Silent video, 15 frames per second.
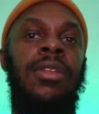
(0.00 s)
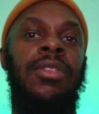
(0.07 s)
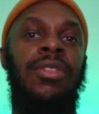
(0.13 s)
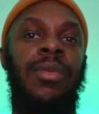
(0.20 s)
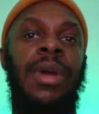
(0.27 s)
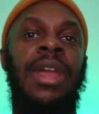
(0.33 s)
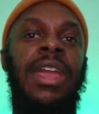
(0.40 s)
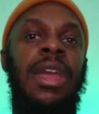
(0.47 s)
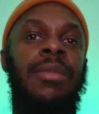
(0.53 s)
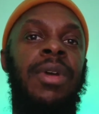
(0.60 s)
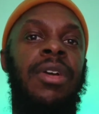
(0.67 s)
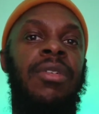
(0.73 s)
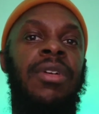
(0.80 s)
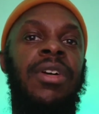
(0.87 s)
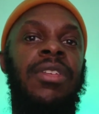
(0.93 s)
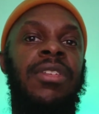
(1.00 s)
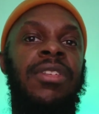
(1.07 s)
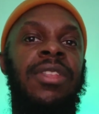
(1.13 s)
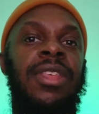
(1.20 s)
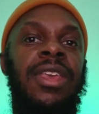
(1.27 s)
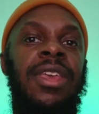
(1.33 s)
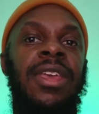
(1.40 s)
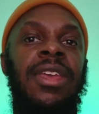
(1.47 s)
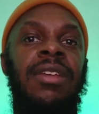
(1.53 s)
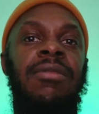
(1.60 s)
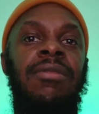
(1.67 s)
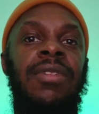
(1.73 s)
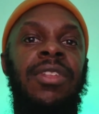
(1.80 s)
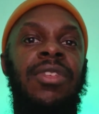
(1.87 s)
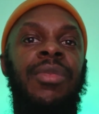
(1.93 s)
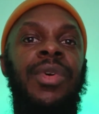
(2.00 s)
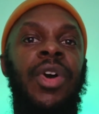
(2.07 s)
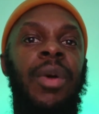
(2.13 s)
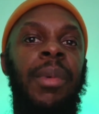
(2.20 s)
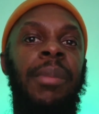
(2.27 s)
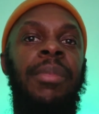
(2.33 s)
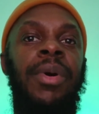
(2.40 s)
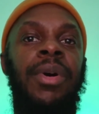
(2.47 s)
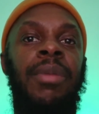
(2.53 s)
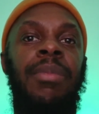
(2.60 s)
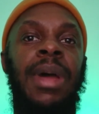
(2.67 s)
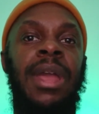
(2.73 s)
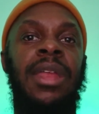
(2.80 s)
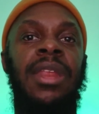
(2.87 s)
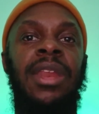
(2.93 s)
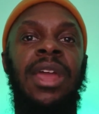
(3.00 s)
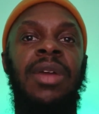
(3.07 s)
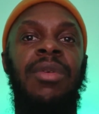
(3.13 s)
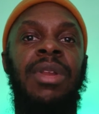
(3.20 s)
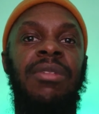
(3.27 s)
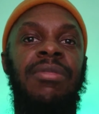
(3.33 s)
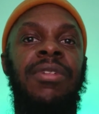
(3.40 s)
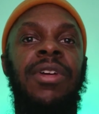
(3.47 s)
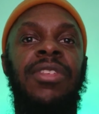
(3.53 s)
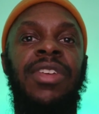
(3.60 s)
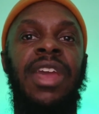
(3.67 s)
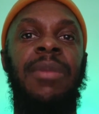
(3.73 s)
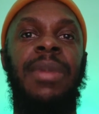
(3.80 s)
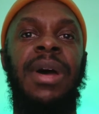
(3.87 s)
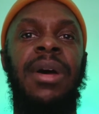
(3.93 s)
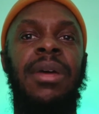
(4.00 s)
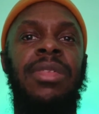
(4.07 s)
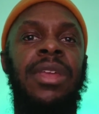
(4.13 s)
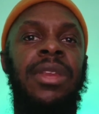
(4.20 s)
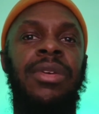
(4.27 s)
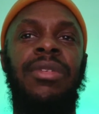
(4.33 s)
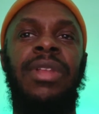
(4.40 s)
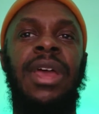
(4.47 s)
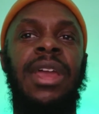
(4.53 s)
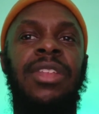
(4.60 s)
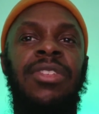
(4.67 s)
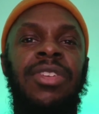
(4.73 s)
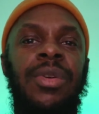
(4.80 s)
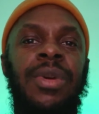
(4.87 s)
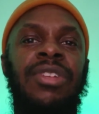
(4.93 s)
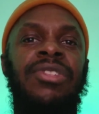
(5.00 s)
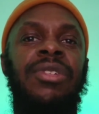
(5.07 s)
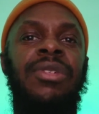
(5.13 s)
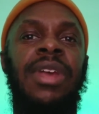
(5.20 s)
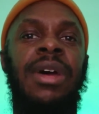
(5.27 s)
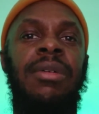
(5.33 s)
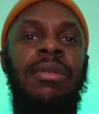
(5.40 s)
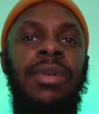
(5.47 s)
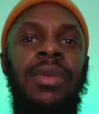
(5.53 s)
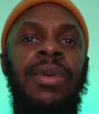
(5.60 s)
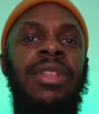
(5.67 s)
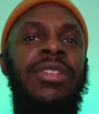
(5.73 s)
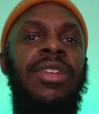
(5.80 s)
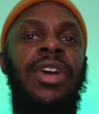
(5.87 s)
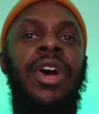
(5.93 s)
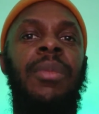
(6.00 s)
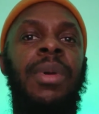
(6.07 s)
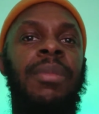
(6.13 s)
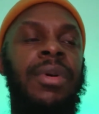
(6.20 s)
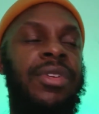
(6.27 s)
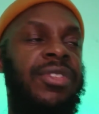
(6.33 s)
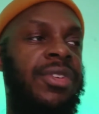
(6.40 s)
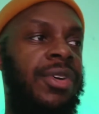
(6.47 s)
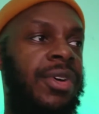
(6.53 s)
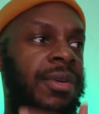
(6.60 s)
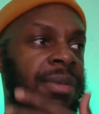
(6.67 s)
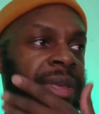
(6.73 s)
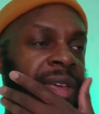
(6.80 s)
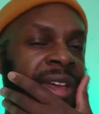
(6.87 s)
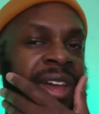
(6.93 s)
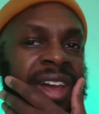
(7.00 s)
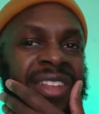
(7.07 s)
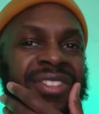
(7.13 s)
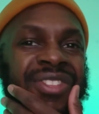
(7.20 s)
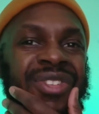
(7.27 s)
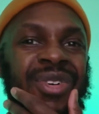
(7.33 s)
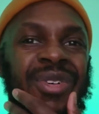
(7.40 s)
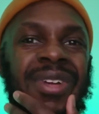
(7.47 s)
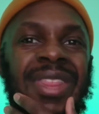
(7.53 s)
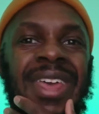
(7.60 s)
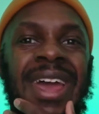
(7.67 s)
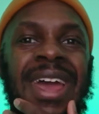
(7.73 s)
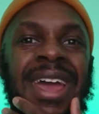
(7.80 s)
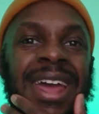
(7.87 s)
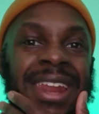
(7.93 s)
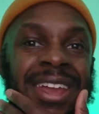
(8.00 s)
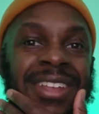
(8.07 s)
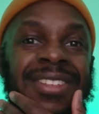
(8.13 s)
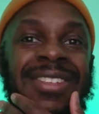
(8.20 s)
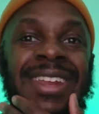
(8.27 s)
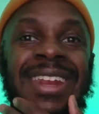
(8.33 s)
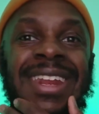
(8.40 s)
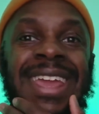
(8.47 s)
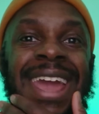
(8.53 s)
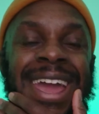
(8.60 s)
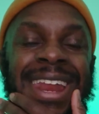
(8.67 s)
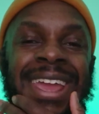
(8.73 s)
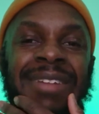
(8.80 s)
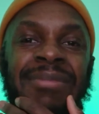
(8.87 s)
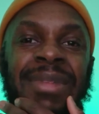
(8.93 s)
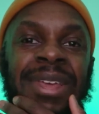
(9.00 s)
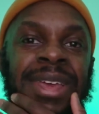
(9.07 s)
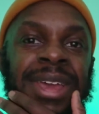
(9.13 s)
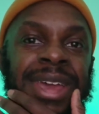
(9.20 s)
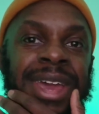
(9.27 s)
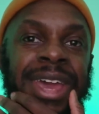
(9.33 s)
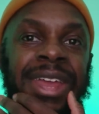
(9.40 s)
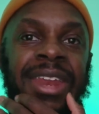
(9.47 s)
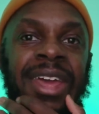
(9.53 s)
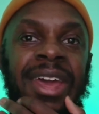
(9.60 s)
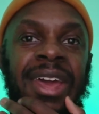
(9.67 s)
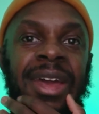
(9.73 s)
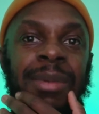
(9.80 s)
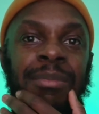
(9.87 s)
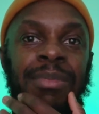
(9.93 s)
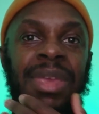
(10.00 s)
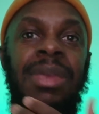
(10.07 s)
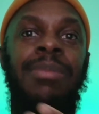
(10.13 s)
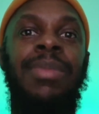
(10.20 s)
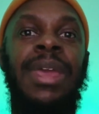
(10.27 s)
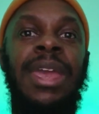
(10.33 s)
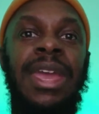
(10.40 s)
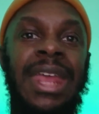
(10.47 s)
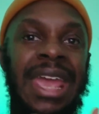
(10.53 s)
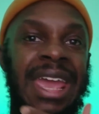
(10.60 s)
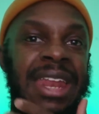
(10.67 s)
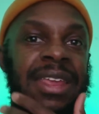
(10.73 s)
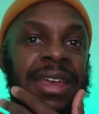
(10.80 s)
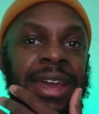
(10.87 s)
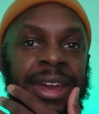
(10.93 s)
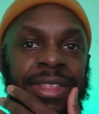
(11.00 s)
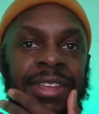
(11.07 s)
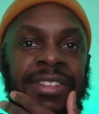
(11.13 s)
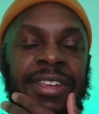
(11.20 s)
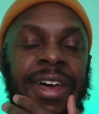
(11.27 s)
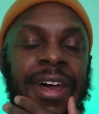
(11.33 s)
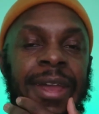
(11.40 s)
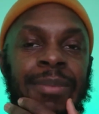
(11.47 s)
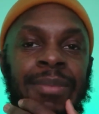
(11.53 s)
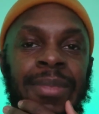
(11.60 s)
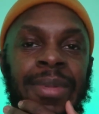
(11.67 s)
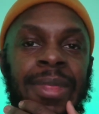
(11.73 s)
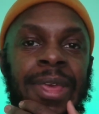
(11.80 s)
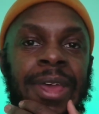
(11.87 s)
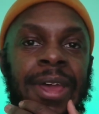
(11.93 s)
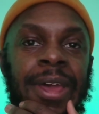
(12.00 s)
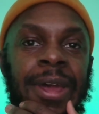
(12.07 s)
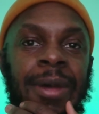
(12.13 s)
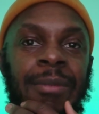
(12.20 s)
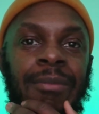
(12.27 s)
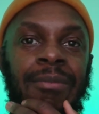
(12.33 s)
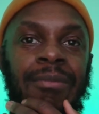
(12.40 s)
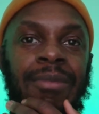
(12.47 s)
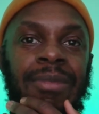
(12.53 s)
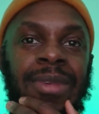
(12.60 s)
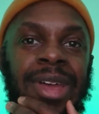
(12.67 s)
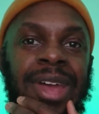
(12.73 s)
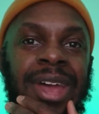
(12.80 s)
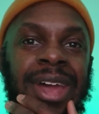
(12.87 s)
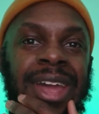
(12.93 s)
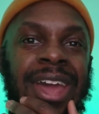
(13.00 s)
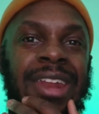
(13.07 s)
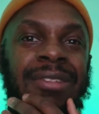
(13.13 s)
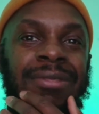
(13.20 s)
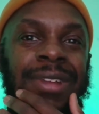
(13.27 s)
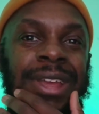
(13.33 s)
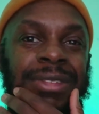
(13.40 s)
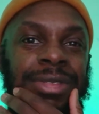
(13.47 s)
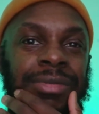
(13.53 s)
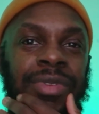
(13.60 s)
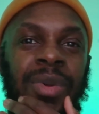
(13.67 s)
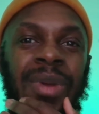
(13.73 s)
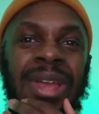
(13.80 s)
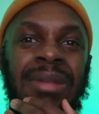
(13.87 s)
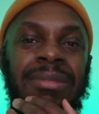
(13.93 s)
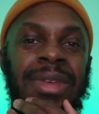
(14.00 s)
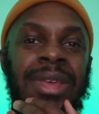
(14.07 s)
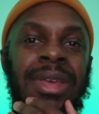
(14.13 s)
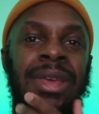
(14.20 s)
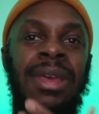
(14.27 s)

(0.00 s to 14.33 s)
So I came across the Invincible comic book back in the day when it first came out. I think there was like 2 issues out when I went to the comic book store and saw it there, and I considered getting it, and me being an idiot at the time, I kind of flicked through it